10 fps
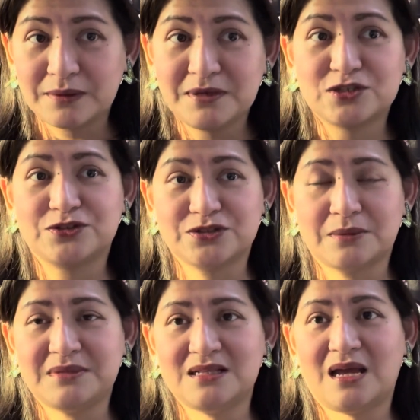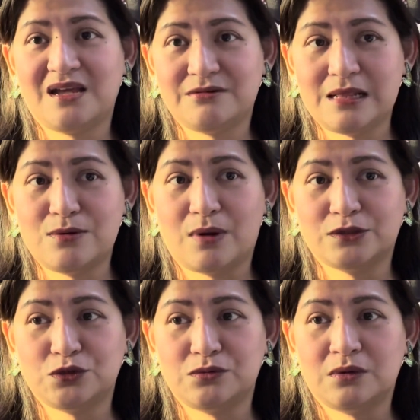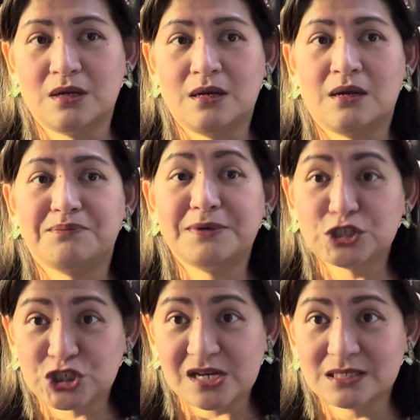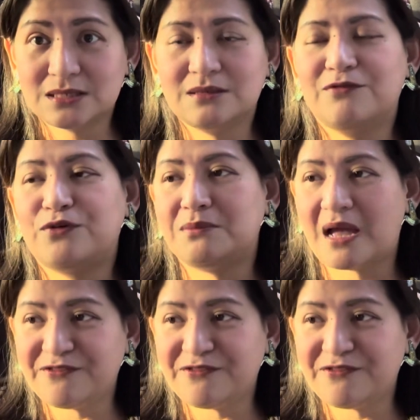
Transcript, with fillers: because there's something that I really want to purchase for my